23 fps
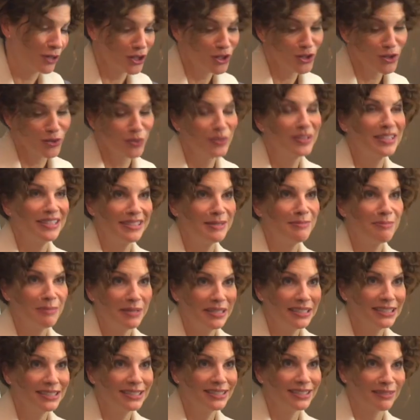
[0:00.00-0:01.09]
not so
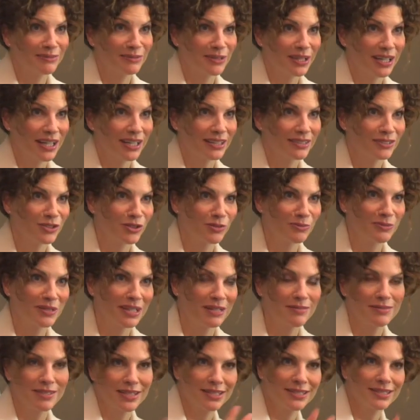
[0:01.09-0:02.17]
disciplined, and
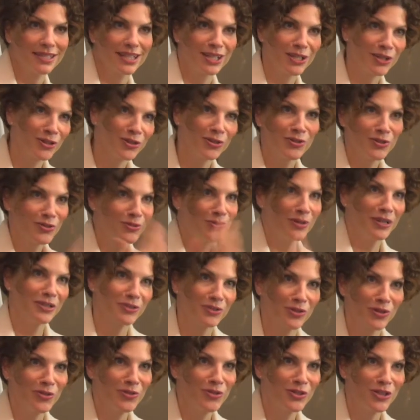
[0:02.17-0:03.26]
sometimes I take good
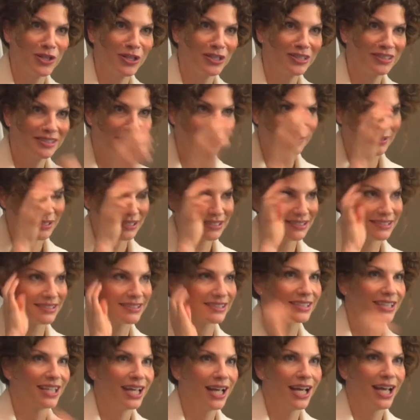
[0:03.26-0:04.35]
resolutions, but
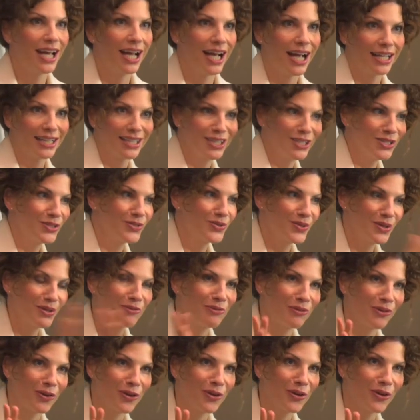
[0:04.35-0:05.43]
I can do it
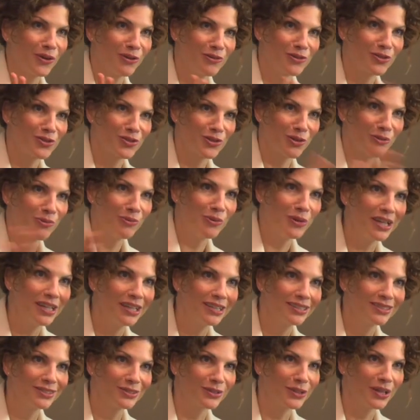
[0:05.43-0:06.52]
for some
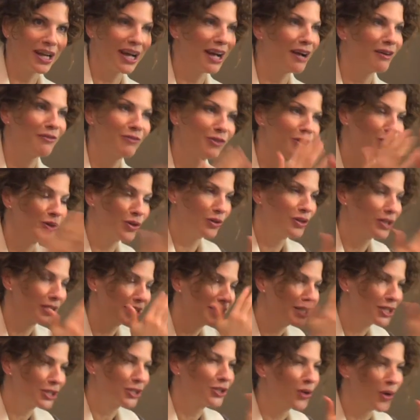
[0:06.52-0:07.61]
weeks, or I have a
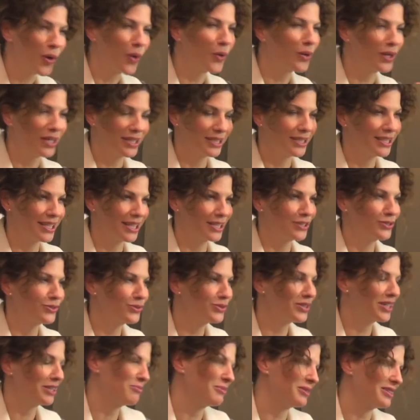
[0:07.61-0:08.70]
clear goal and then I do
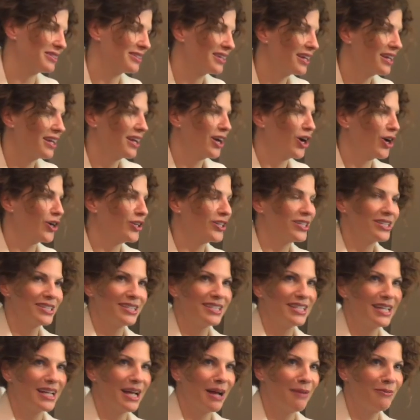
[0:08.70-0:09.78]
that. But
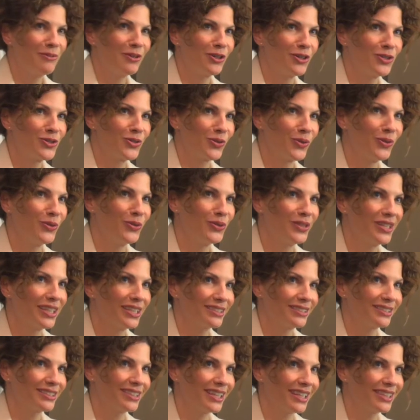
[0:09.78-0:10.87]
honestly, I'm not so good at